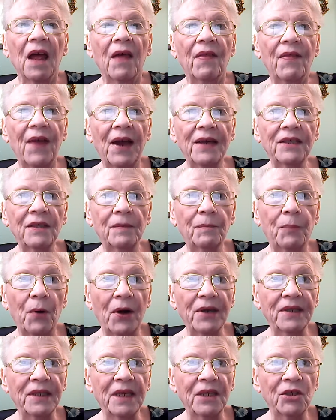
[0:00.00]
that
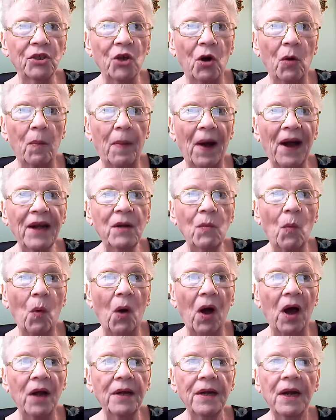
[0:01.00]
President Joe Biden
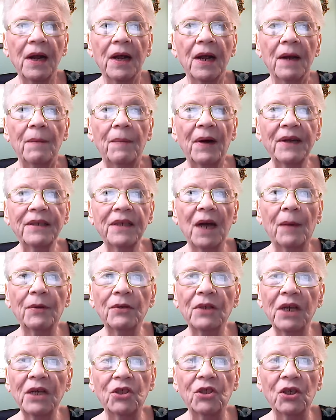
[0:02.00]
won by double
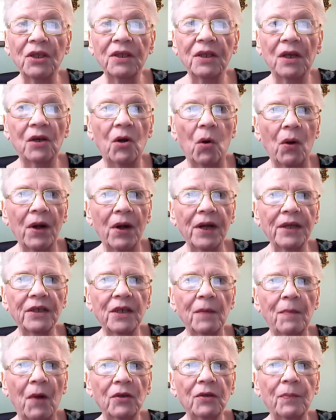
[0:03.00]
digits, according
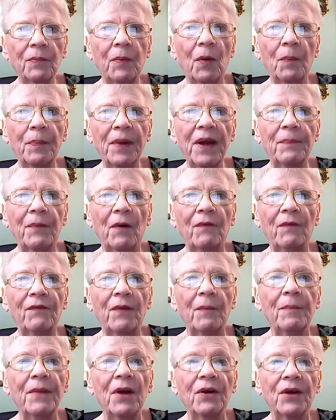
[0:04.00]
to multiple people
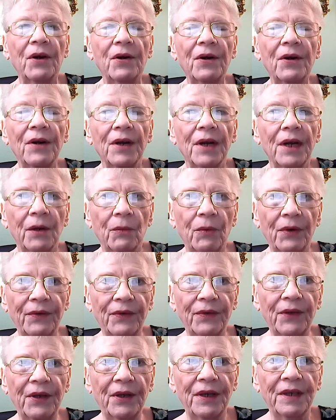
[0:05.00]
familiar
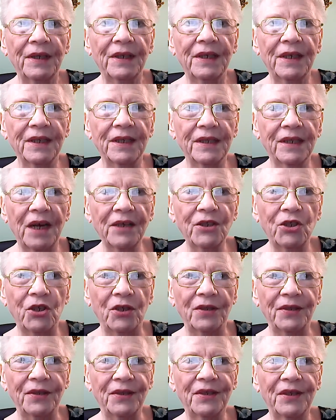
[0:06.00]
with the
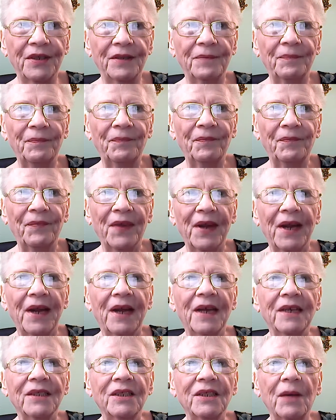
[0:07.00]
discussions.
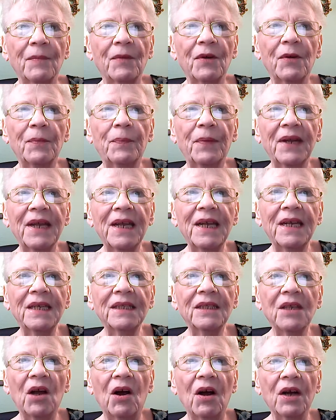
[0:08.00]
Similar
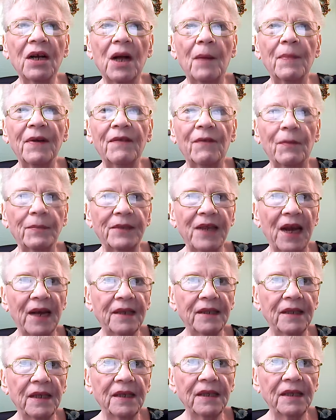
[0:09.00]
pleas are coming from
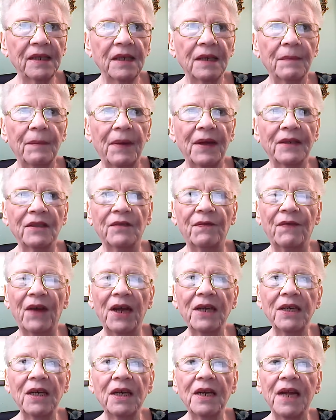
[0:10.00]
Texas,
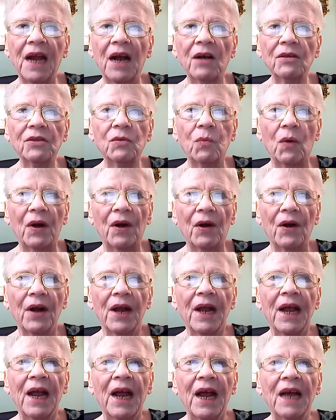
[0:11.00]
Pennsylvania, and elsewhere,
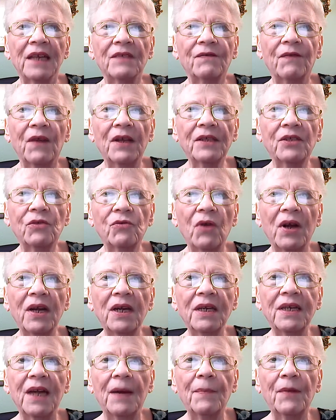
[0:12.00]
as
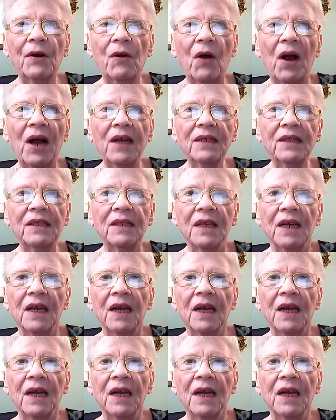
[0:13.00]
frustrated Democrats